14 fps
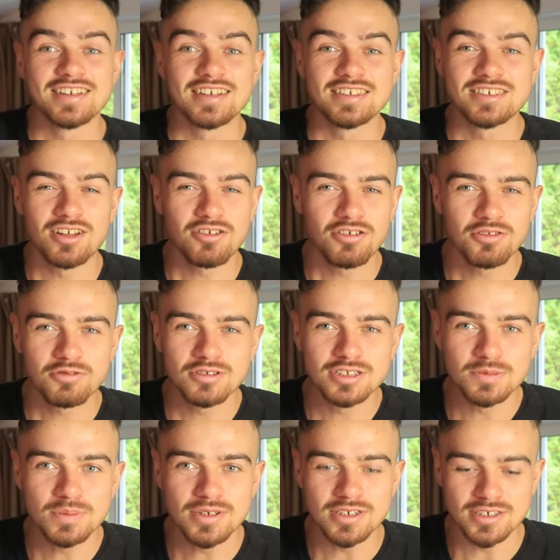stutter on the word
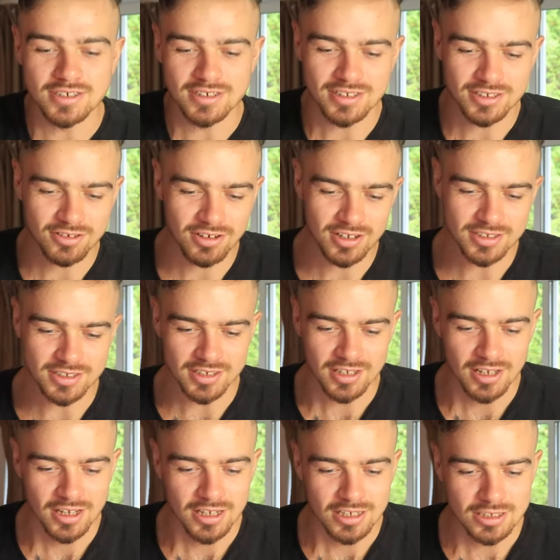speech. It's crazy.
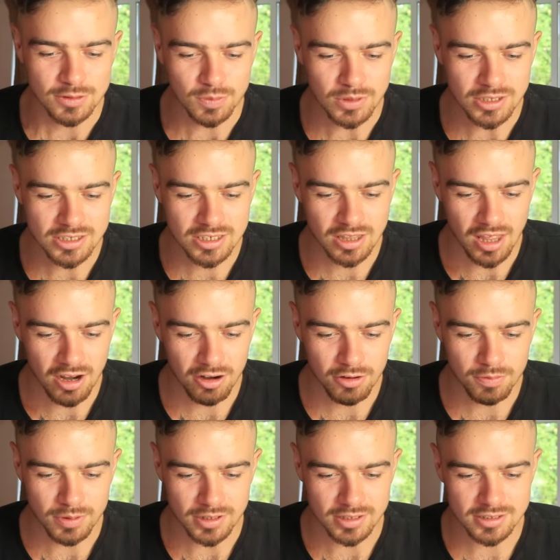Speech
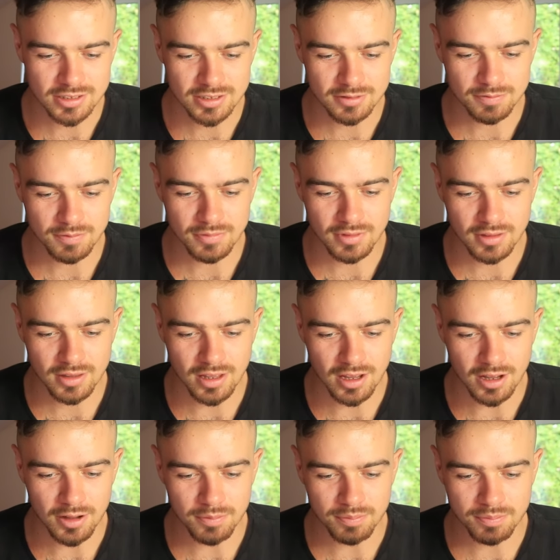therapies
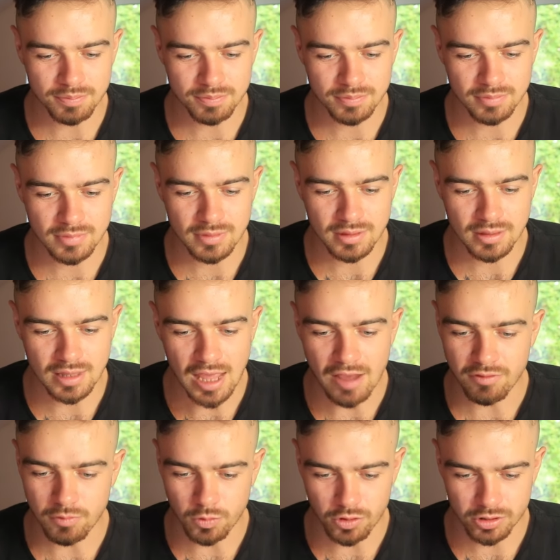um,
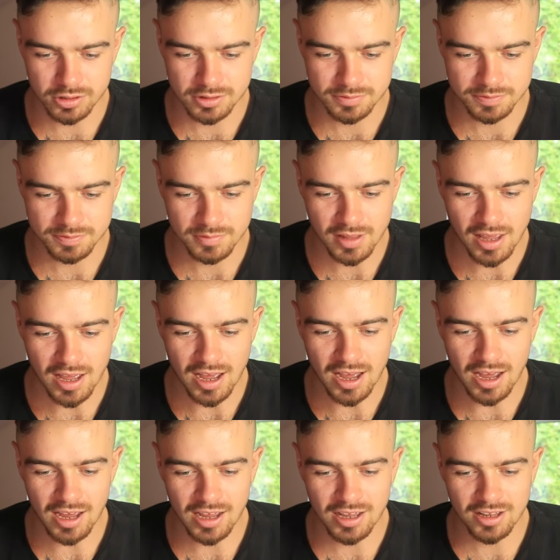haven't worked.
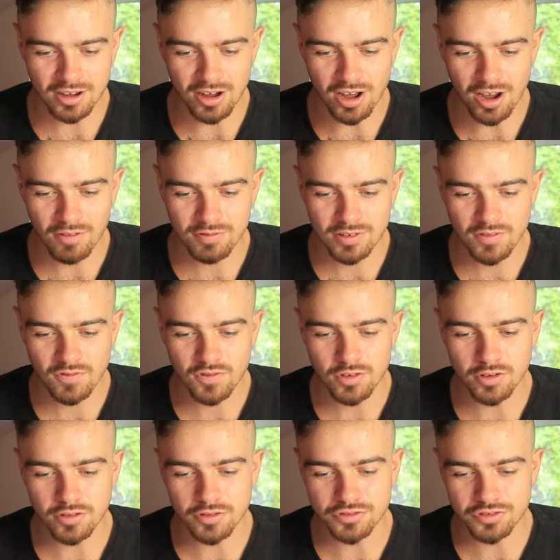I often
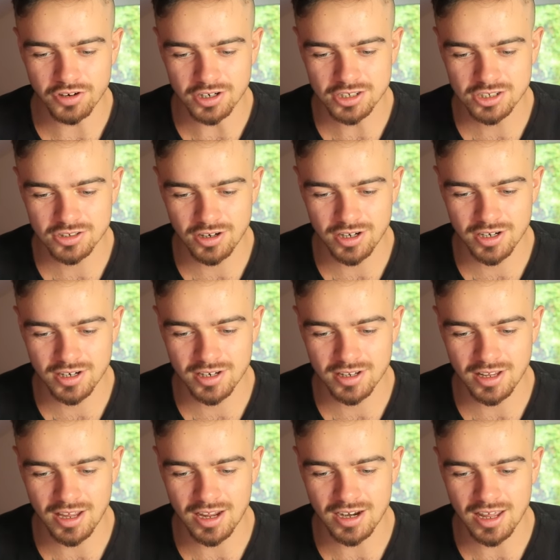feel frustrated
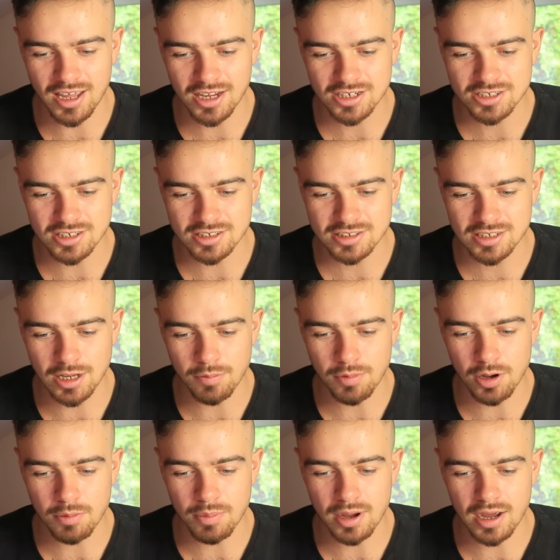and anxious
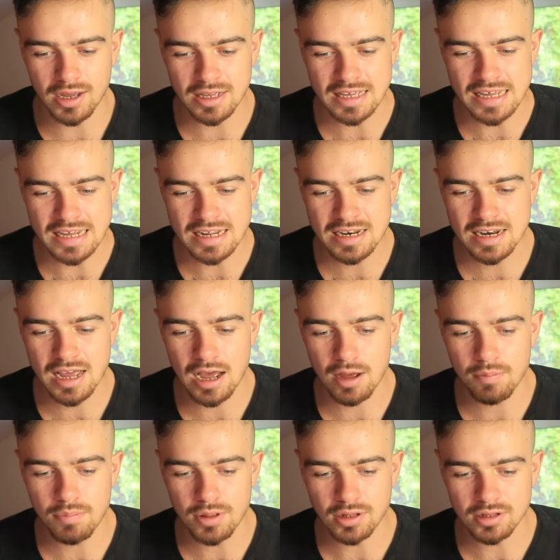about my
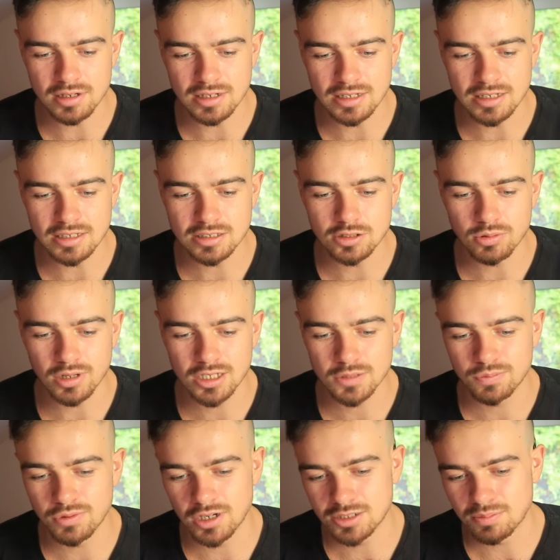inability to
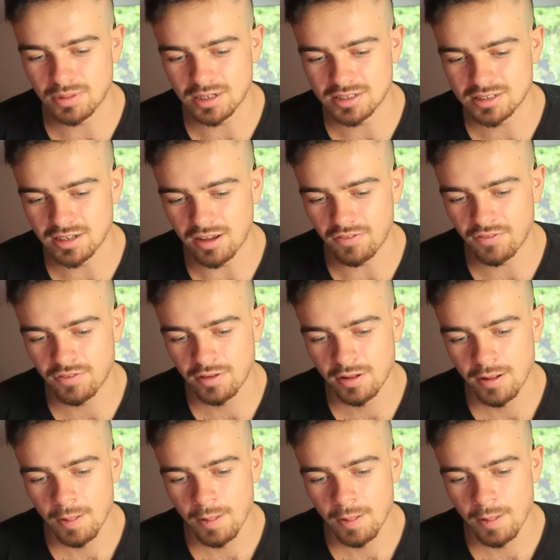express myself.